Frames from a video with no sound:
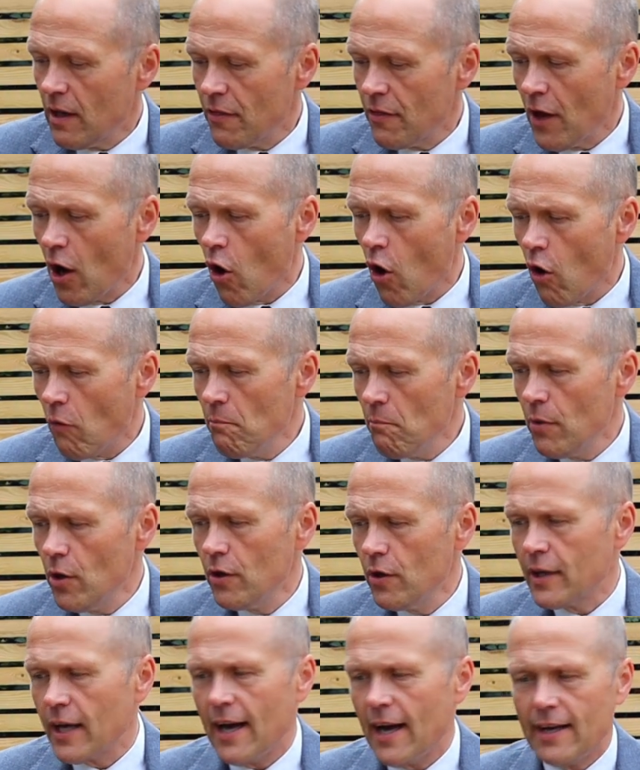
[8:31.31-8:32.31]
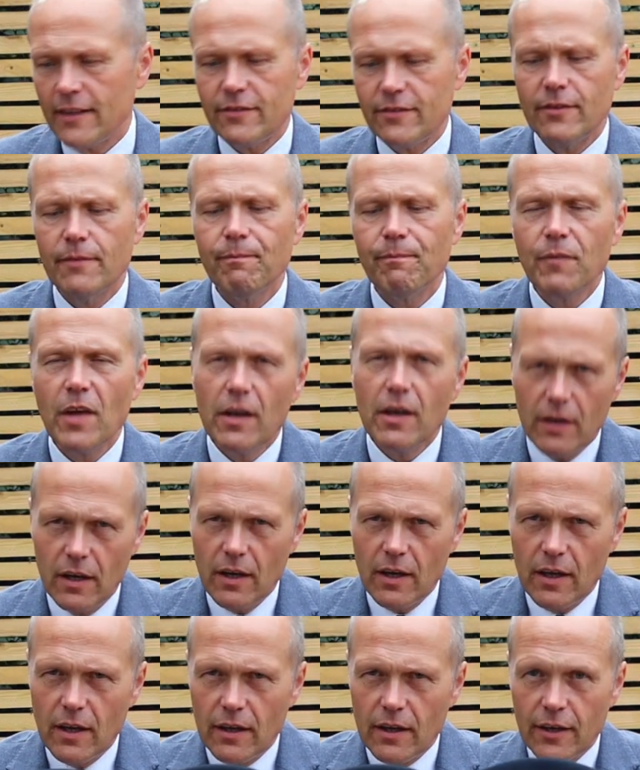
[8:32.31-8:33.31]
The Homburg hat.
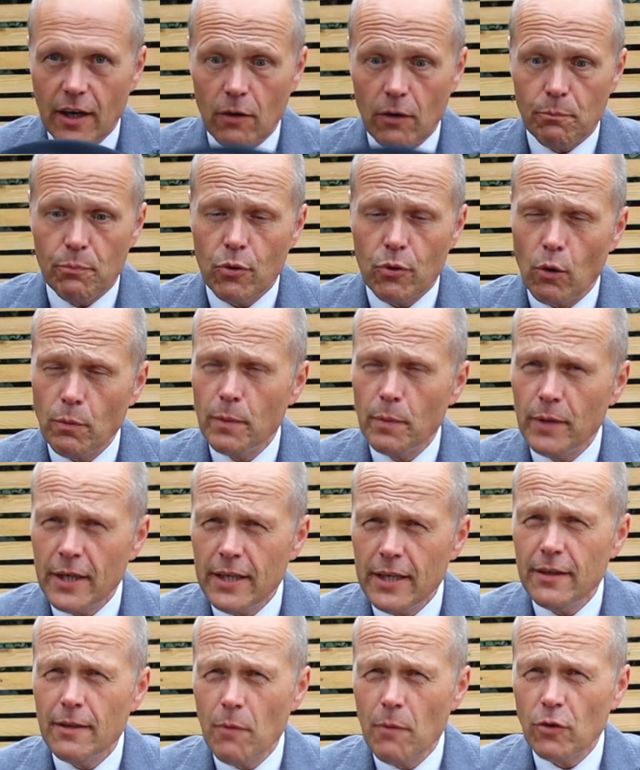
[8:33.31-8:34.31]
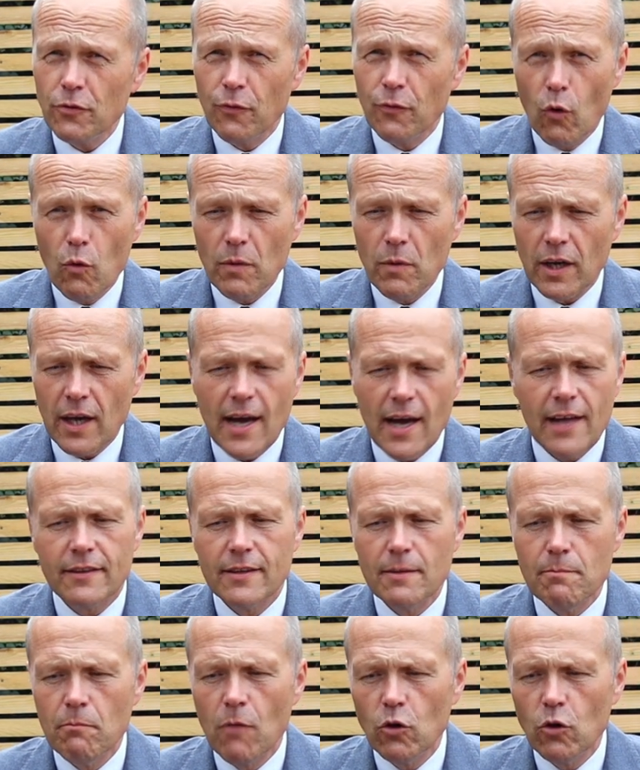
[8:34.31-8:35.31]
Now, probably the most formal hat
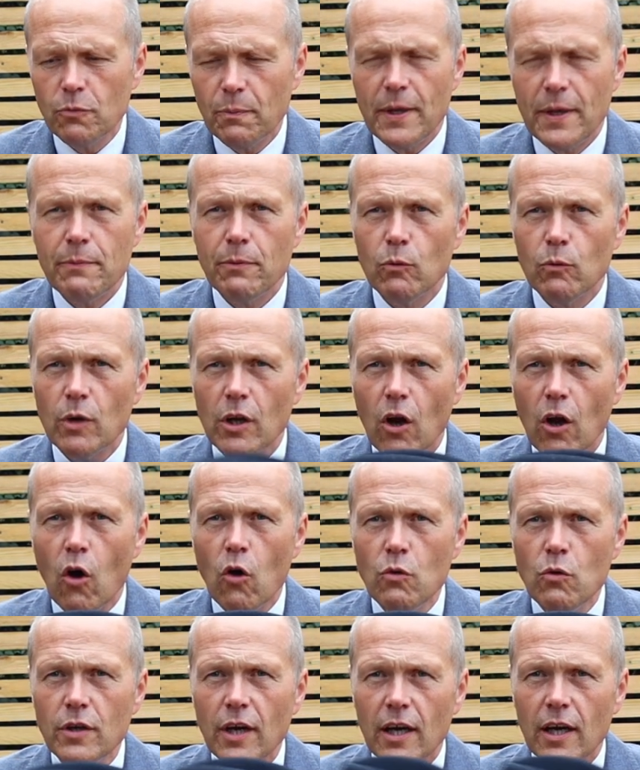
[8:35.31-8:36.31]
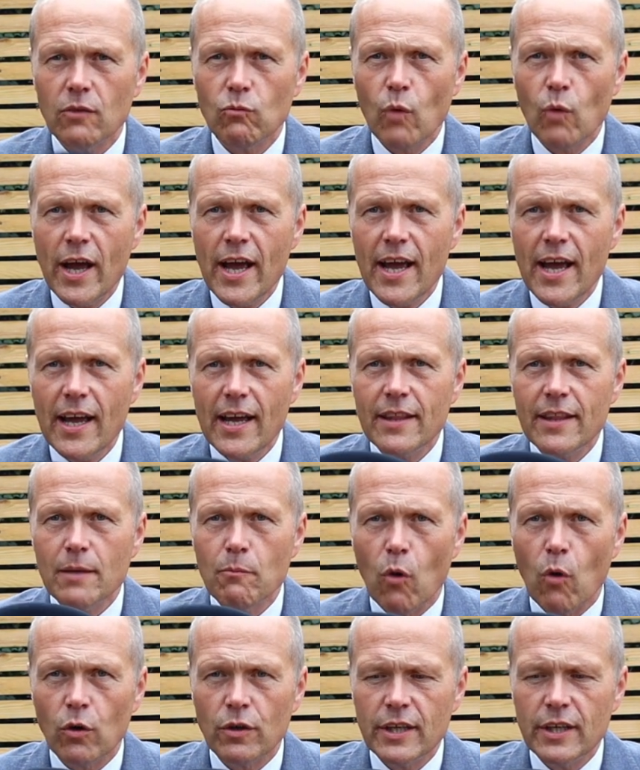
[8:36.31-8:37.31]
that most people will own and wear in the
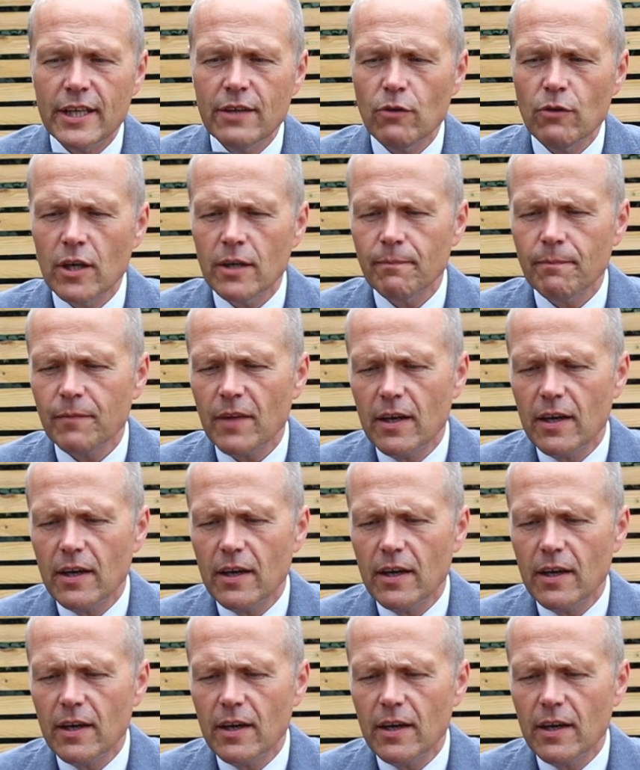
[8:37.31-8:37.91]
modern era.